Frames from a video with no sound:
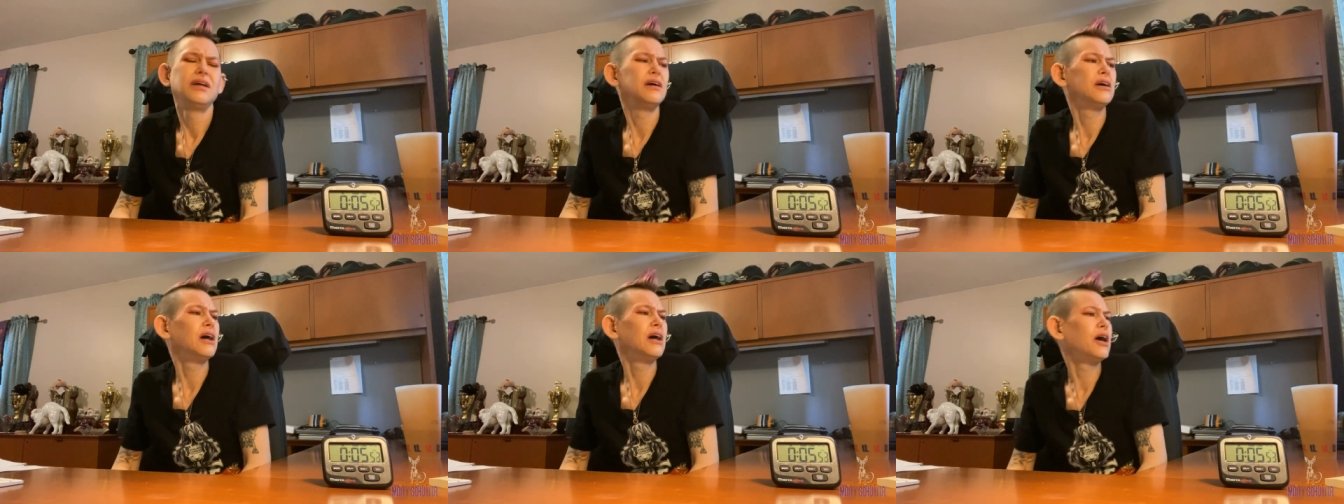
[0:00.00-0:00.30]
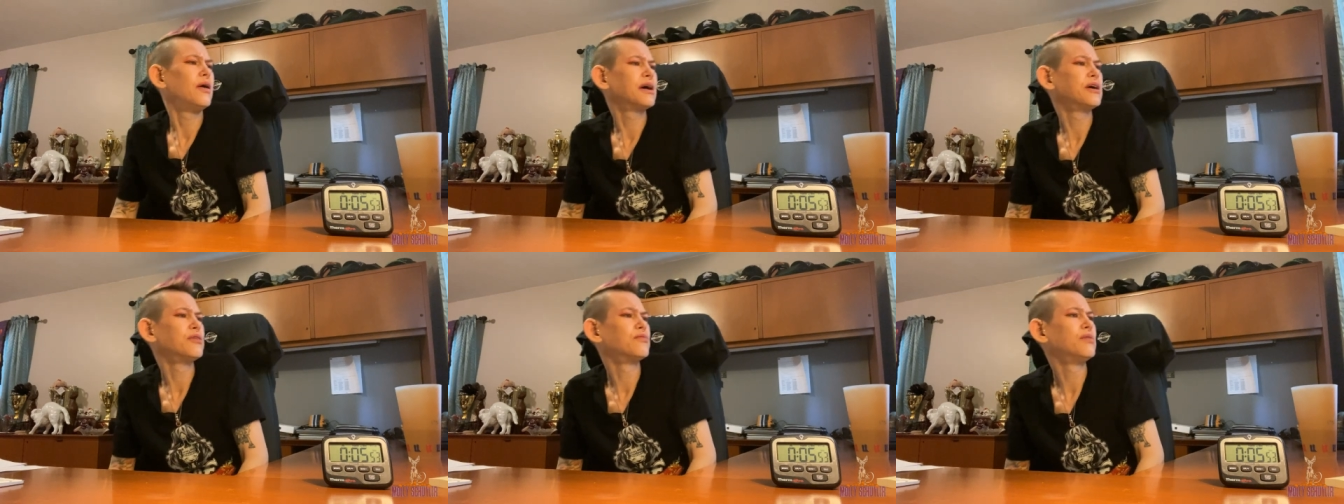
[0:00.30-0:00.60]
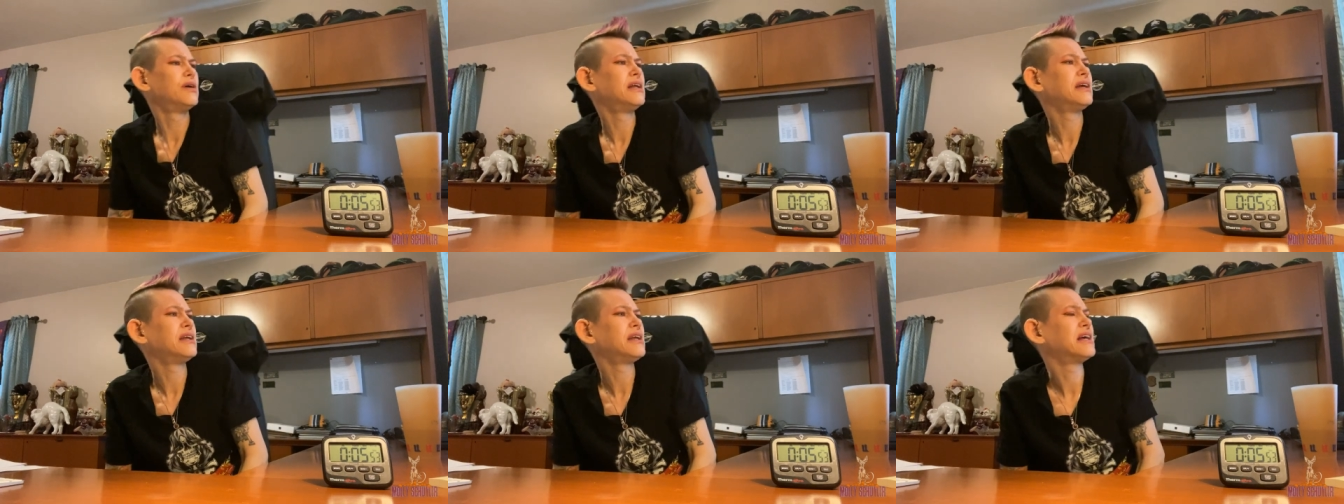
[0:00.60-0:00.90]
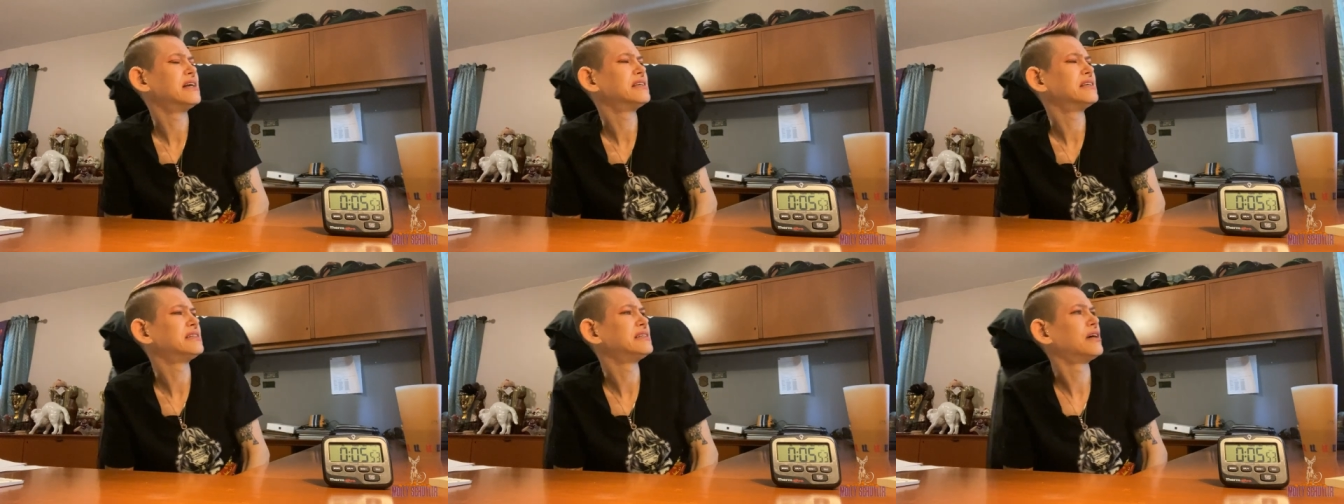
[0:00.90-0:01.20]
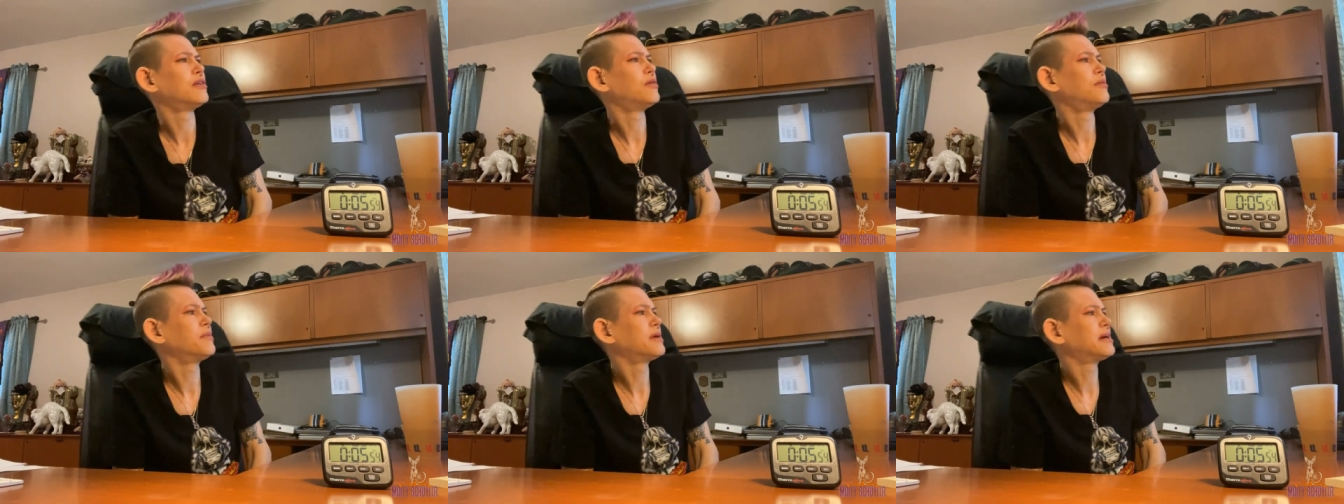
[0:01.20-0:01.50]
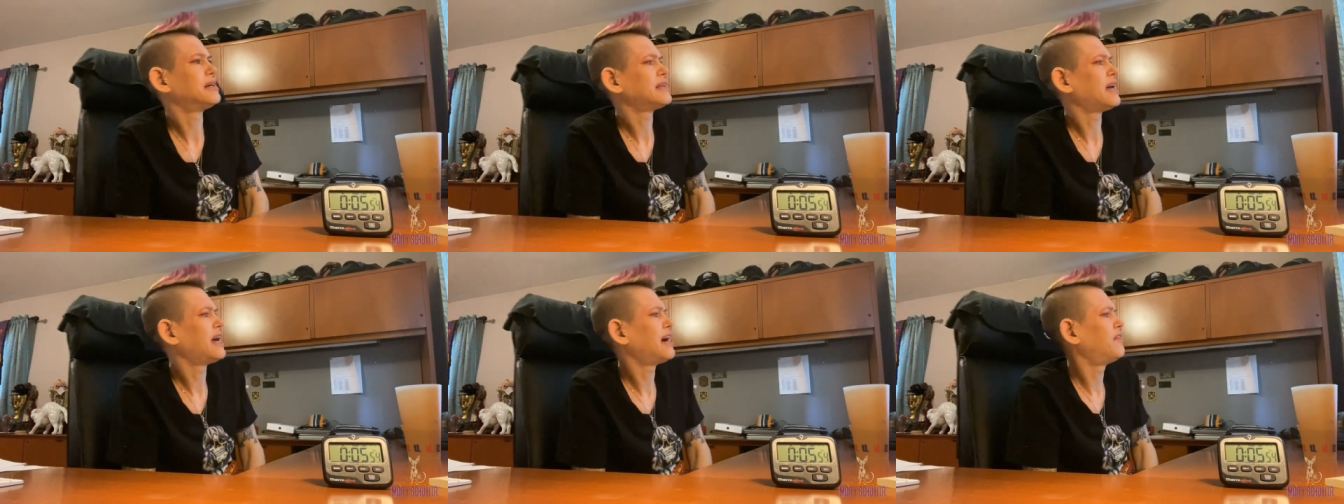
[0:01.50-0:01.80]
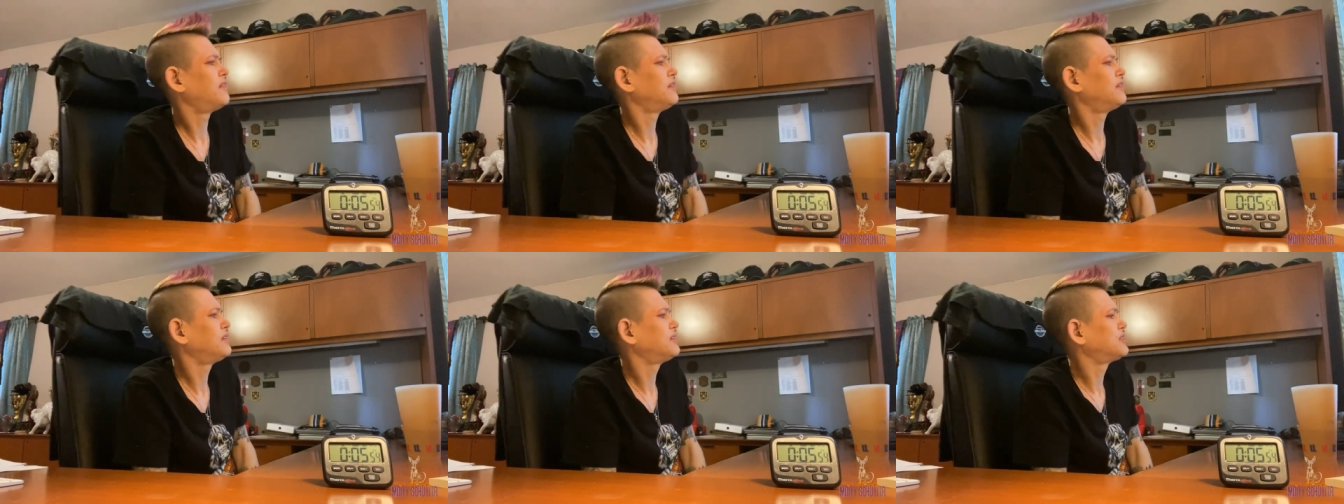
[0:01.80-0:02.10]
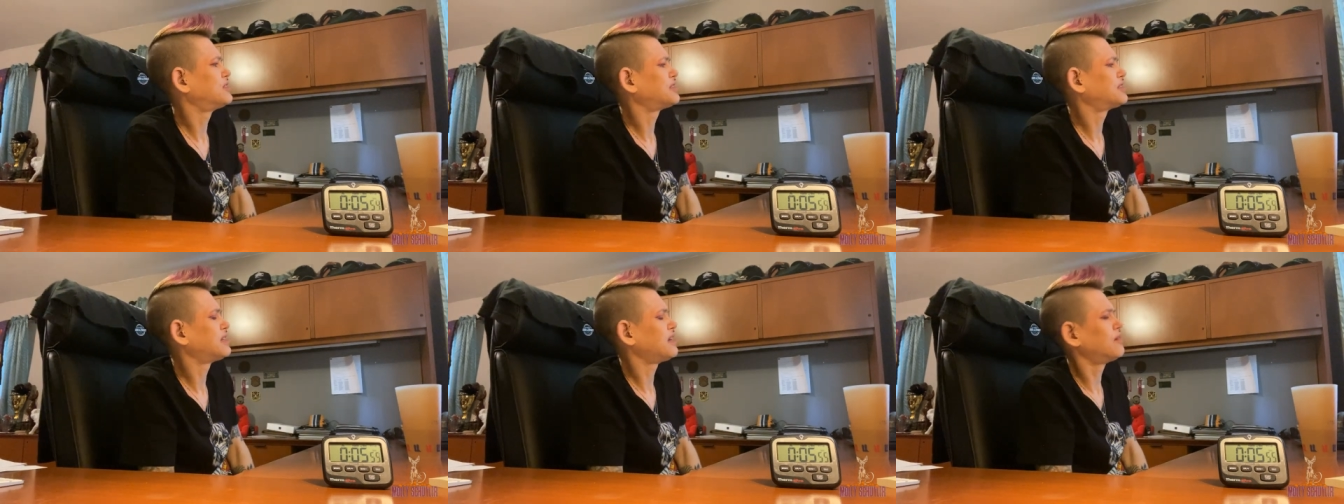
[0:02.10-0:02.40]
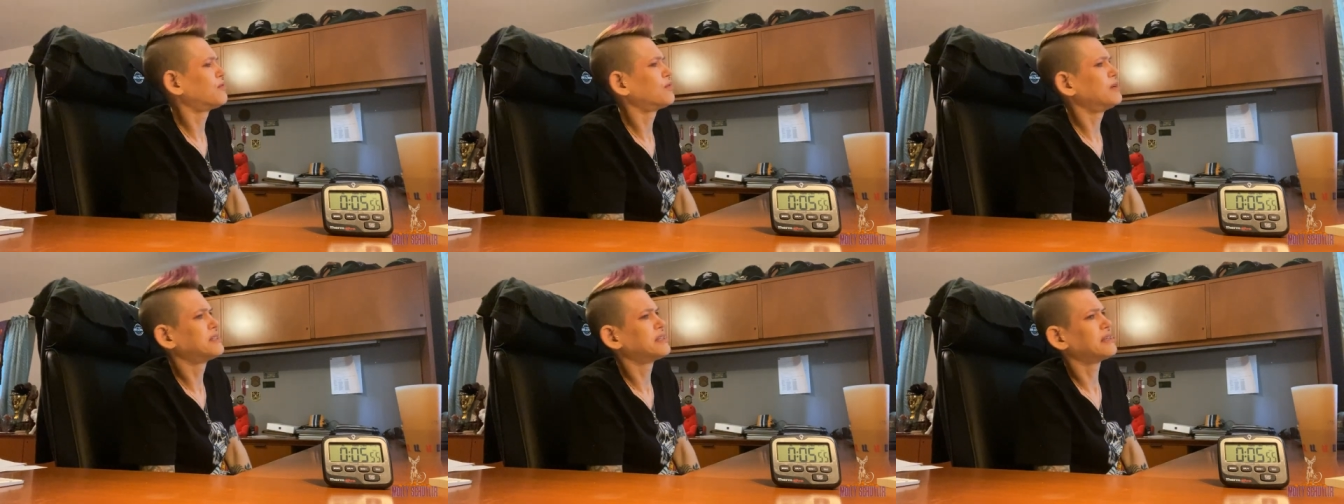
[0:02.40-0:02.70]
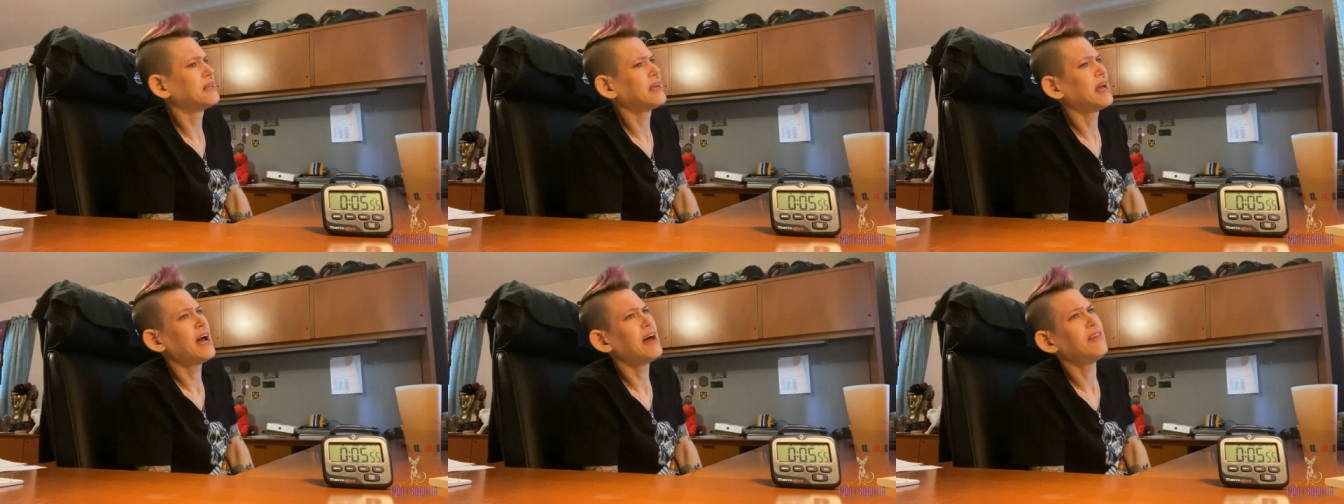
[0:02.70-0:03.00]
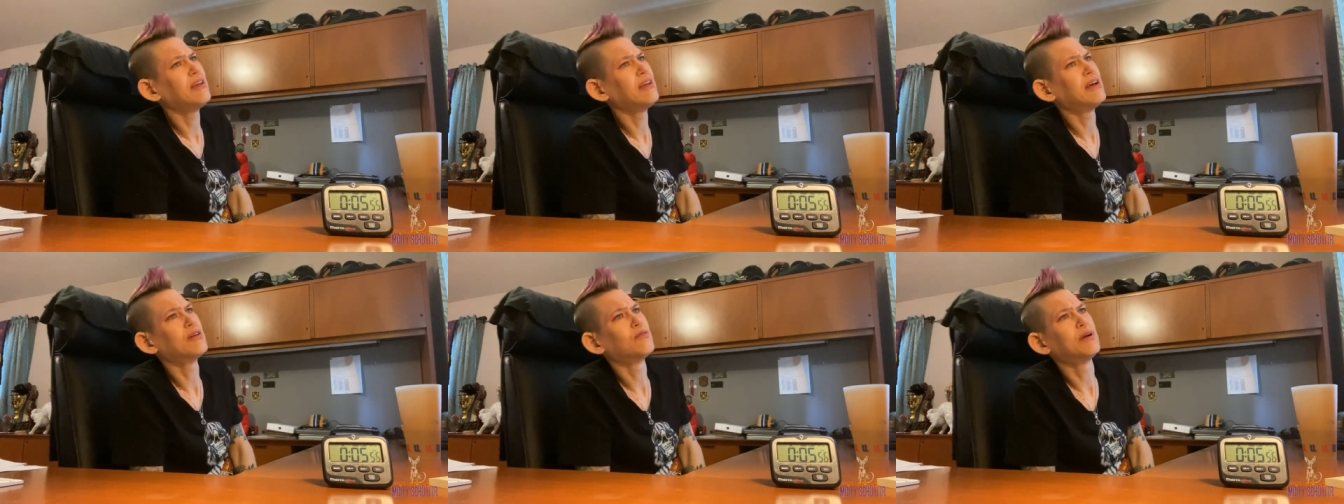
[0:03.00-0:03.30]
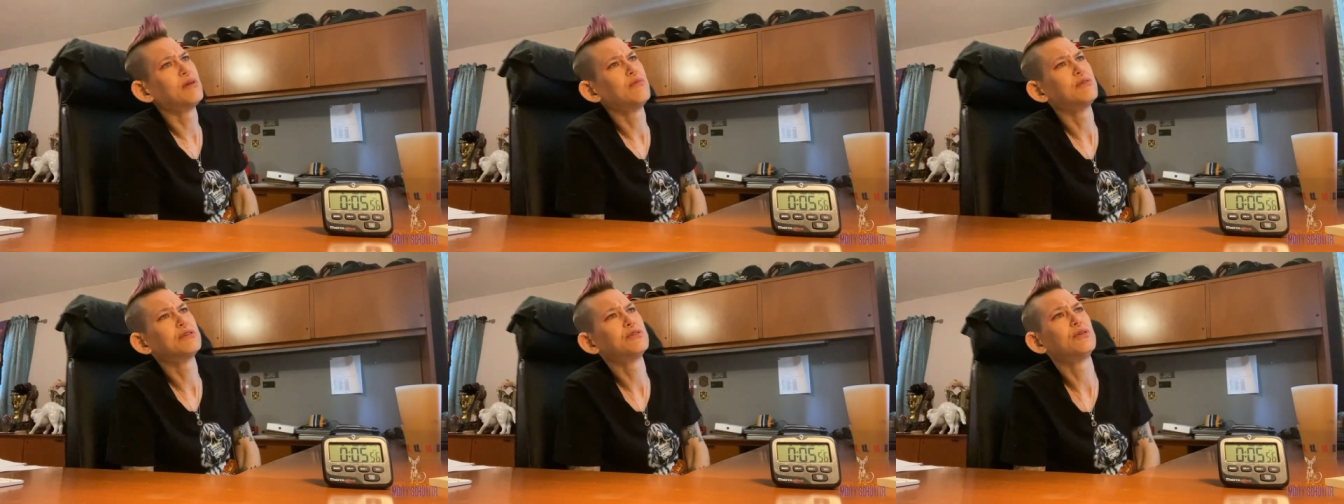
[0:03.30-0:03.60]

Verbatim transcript: tell you how I can rate it against the other one because I haven't just recently had the other one.